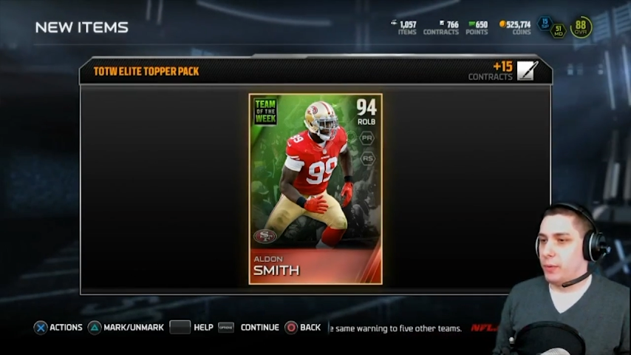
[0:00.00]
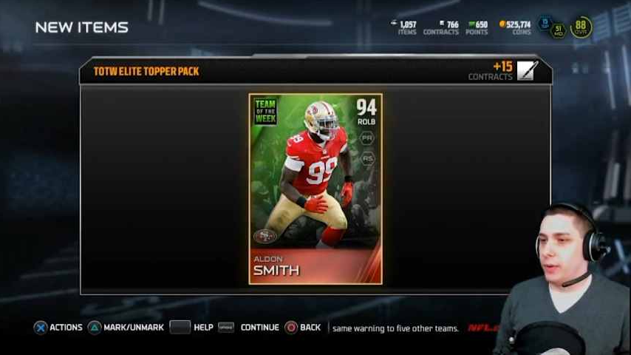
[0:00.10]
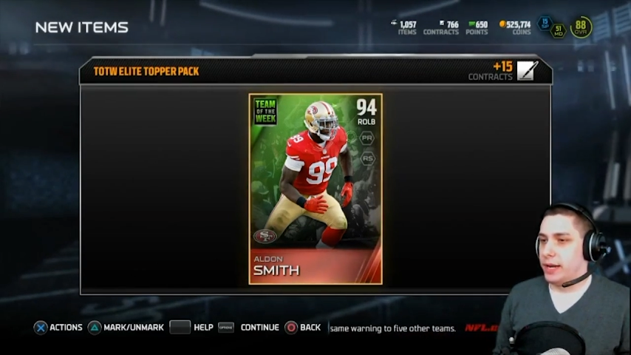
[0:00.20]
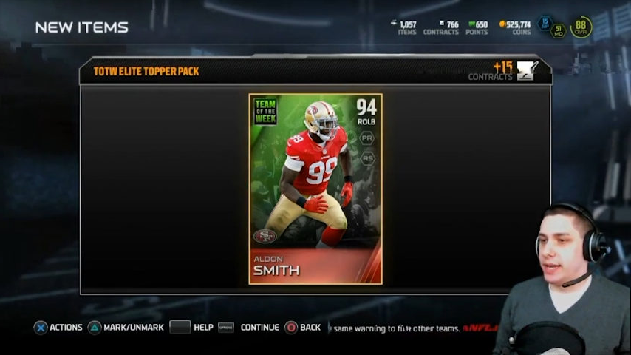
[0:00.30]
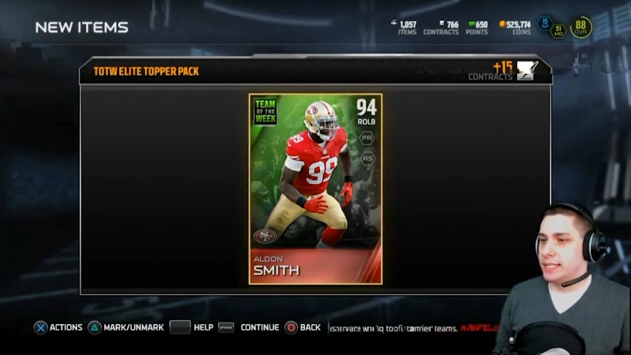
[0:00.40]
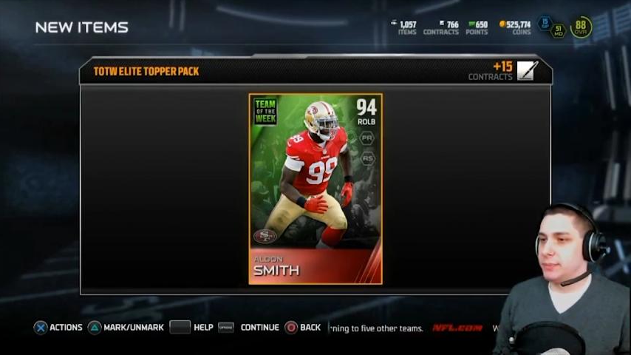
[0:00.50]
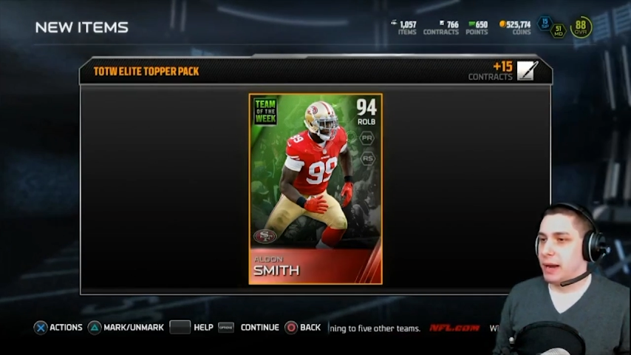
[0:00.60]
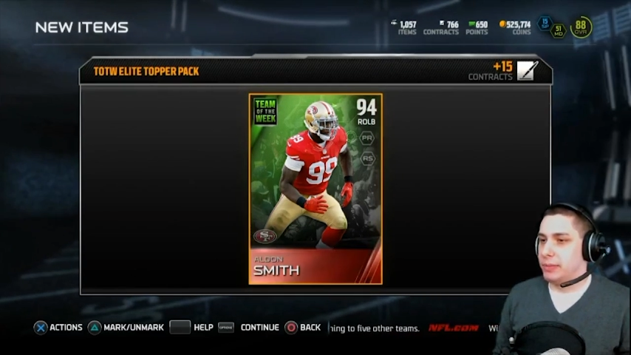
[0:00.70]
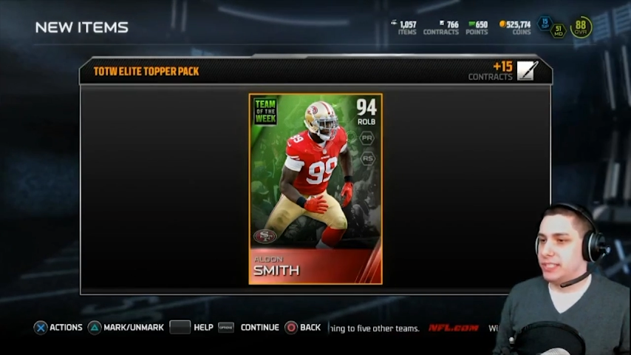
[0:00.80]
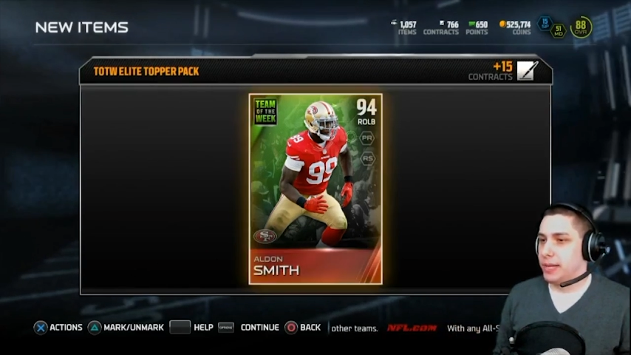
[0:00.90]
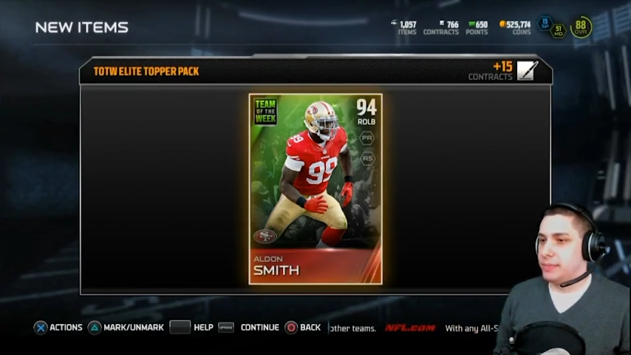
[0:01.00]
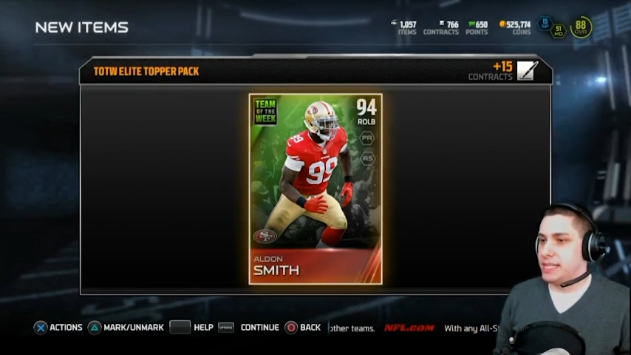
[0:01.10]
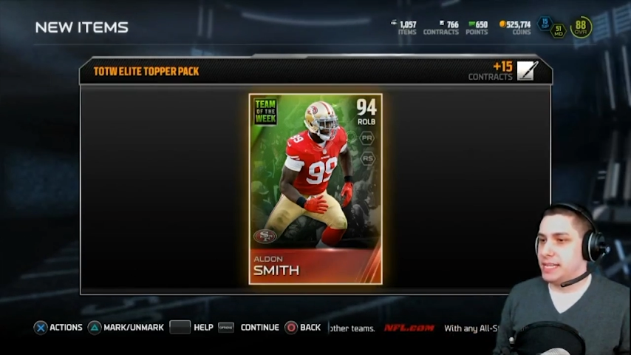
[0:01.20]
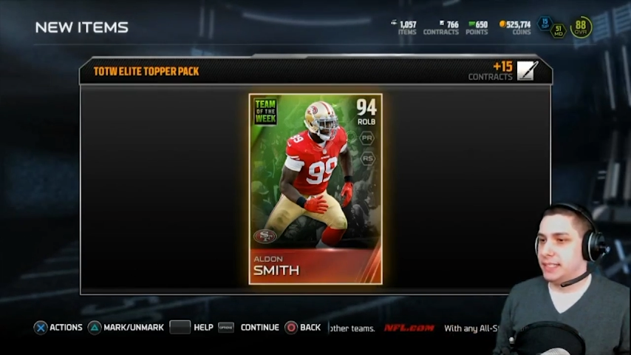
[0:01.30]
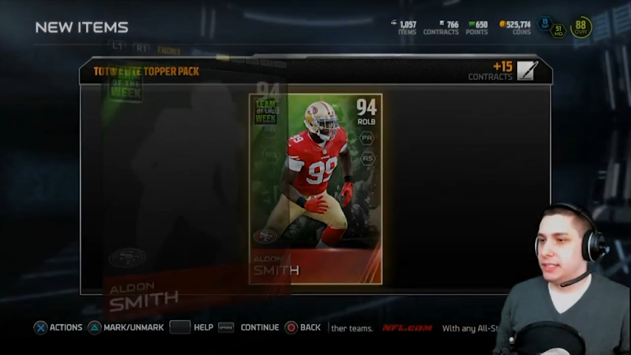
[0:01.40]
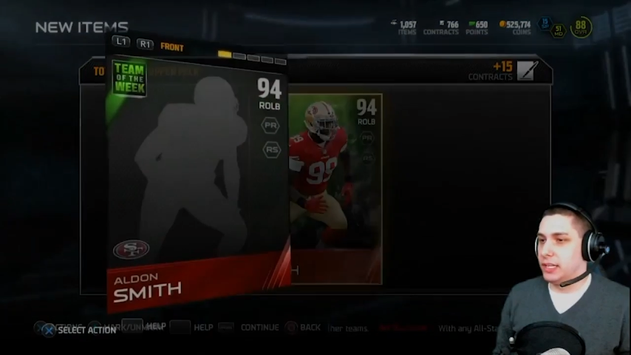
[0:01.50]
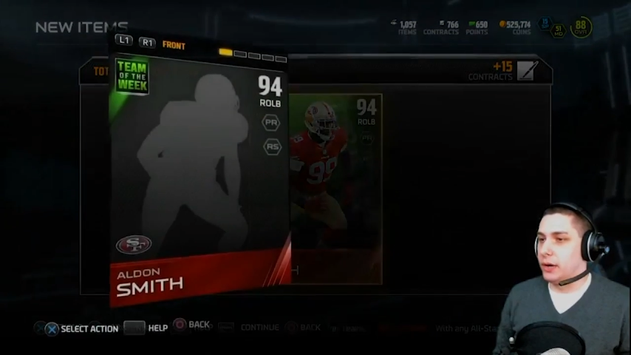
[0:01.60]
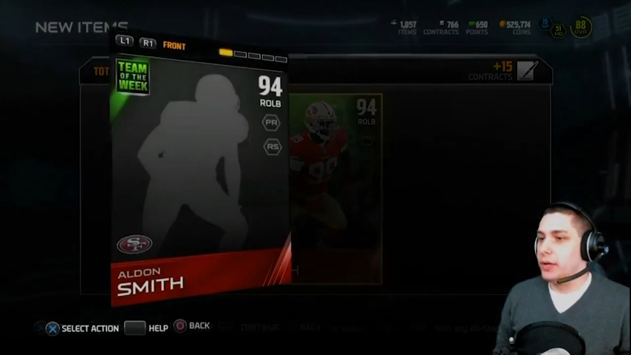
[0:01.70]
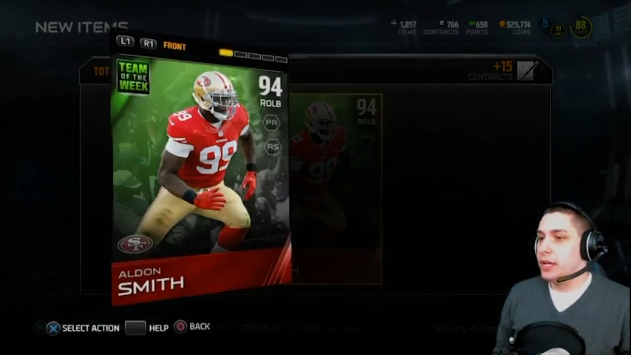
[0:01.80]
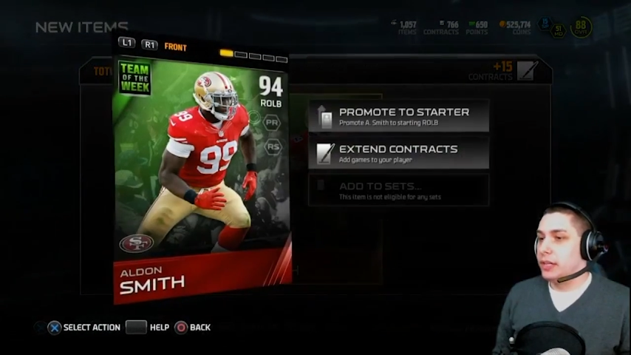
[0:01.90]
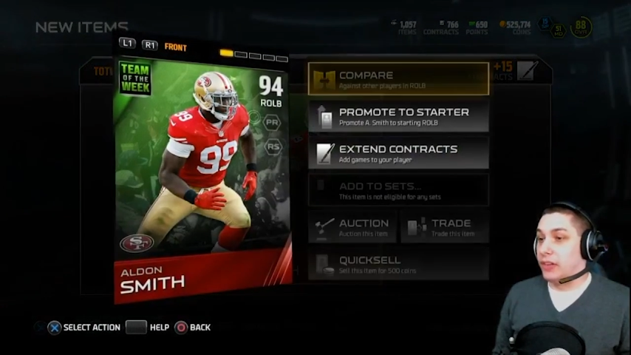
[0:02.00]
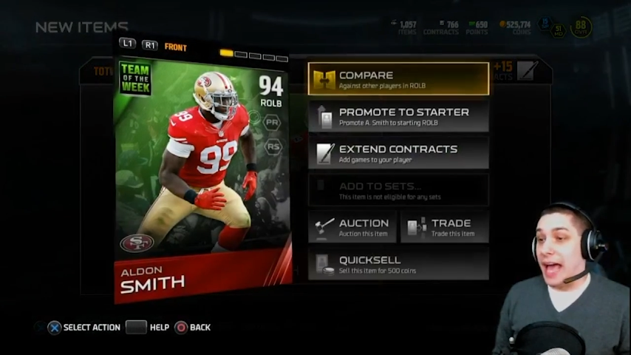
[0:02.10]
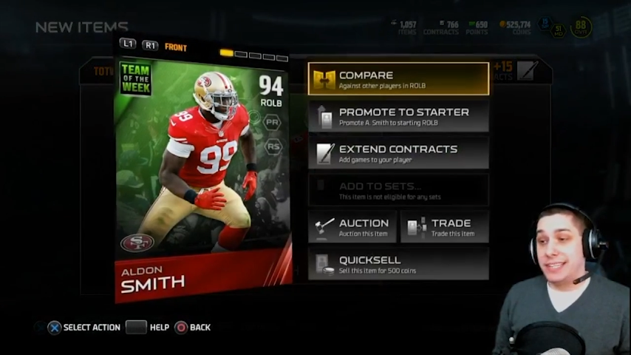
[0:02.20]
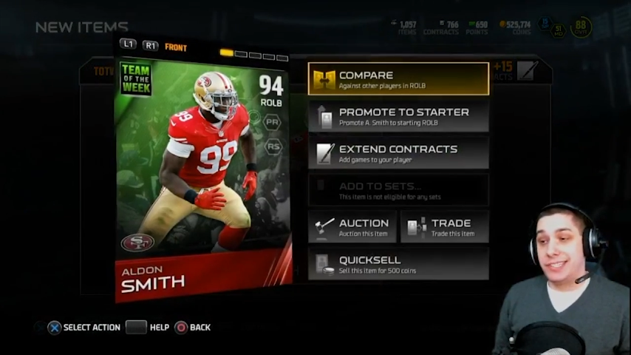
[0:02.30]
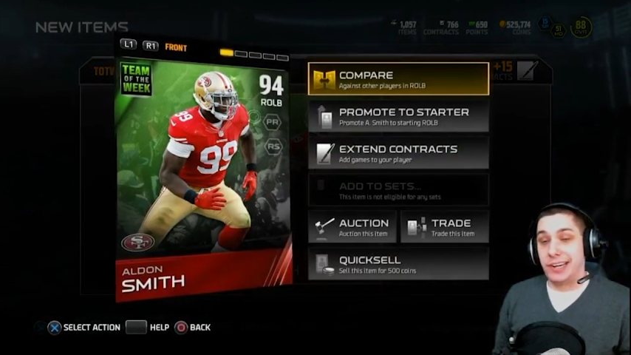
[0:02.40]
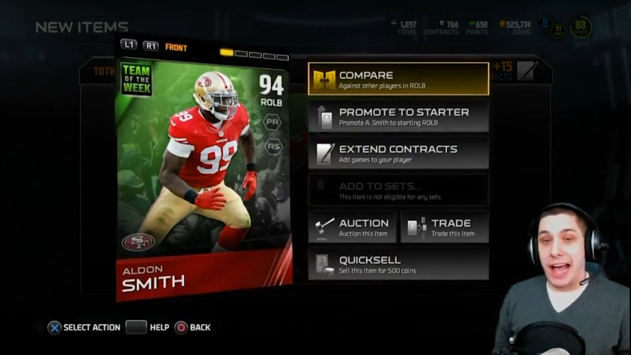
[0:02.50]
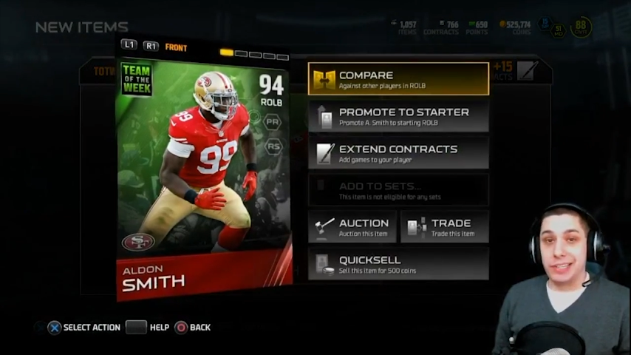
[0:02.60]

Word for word: But let's take a look at this thing and see